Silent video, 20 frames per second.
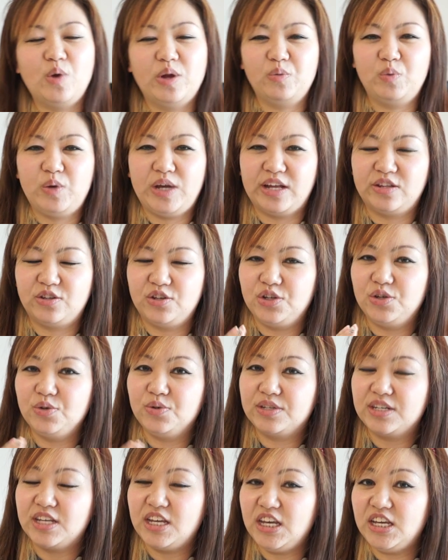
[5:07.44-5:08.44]
when we had to
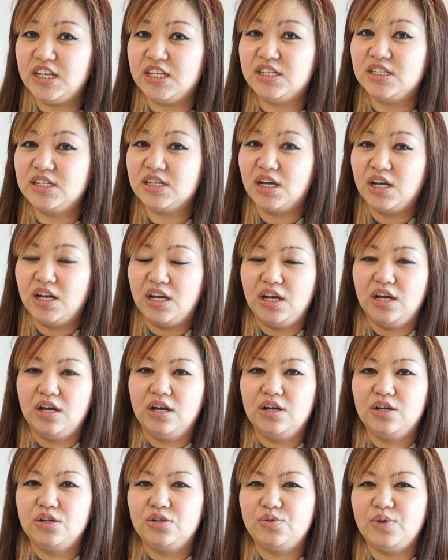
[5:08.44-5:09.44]
use keys
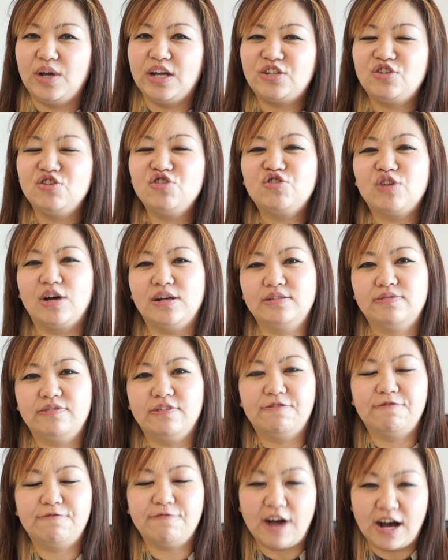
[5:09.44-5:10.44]
to actually
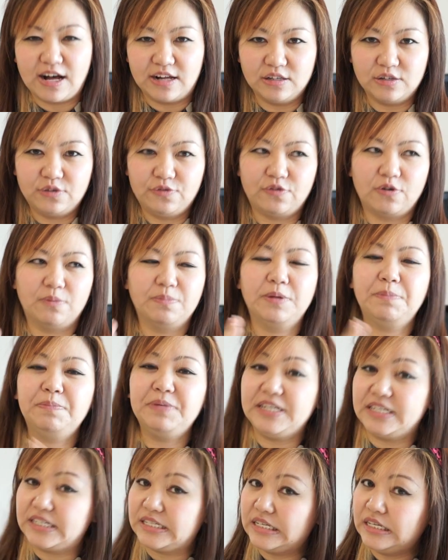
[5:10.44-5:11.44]
transfer files from the
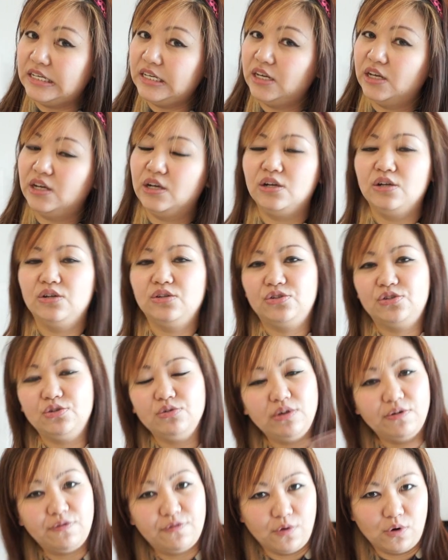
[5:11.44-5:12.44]
PC
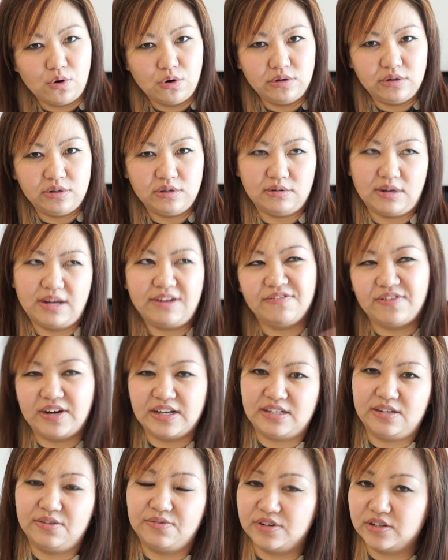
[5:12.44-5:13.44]
to the phone and
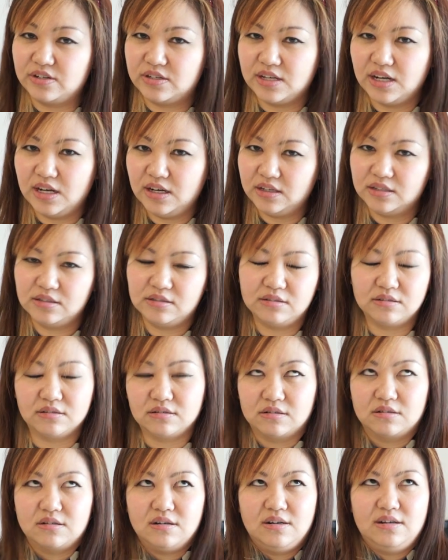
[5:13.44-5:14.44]
vice versa?
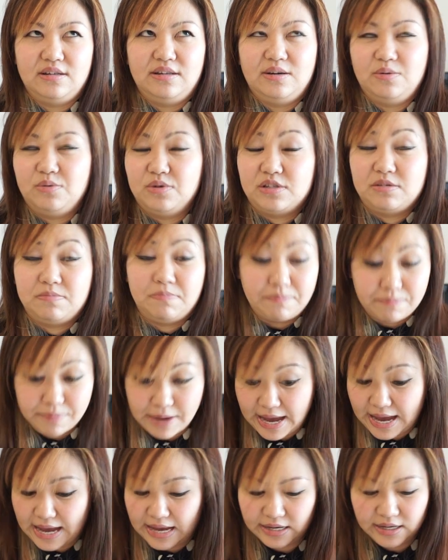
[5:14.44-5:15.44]
Oh god, that was
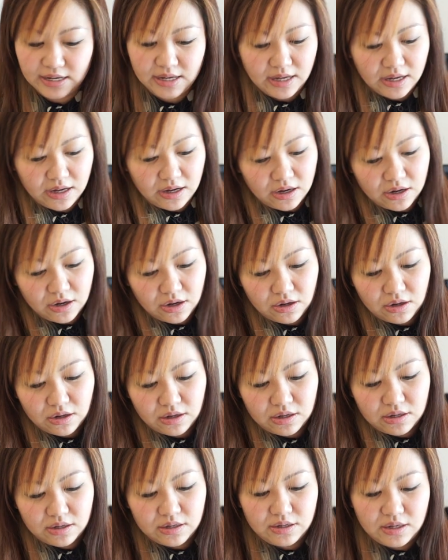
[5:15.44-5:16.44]
bad.
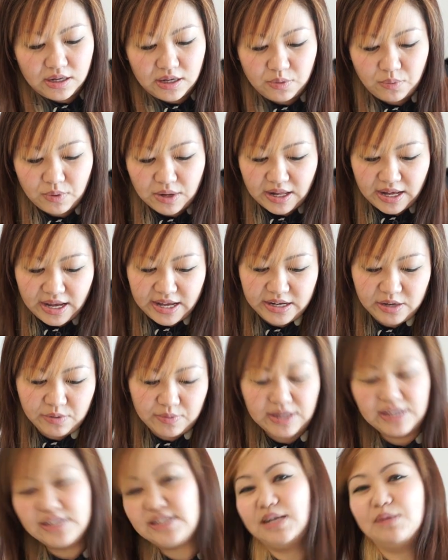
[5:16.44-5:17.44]
Well,
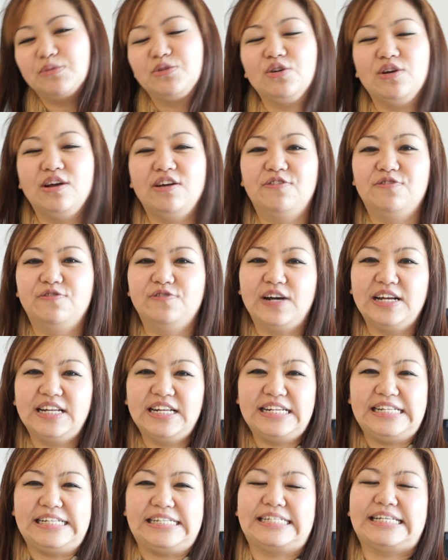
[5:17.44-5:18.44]
anyway, Samsung has
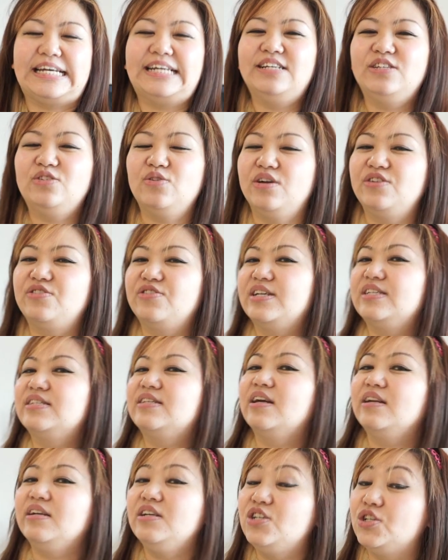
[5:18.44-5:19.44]
finally decided to address
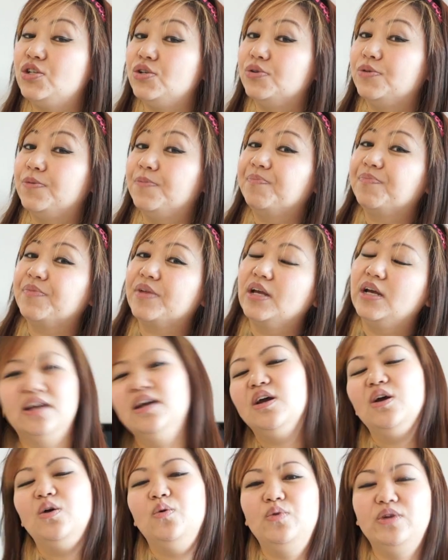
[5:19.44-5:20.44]
that issue.
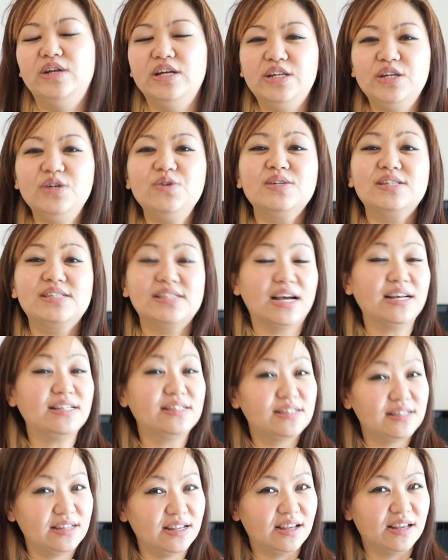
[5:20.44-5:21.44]
With the new
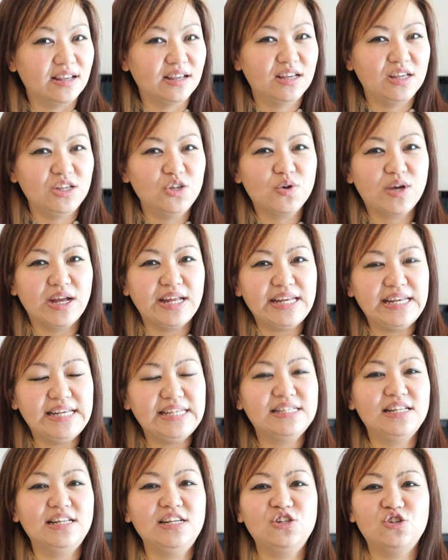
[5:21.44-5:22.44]
Side Sync, you can
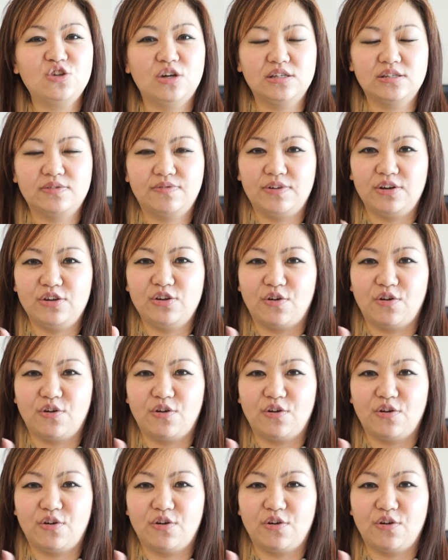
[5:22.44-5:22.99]
easily transfer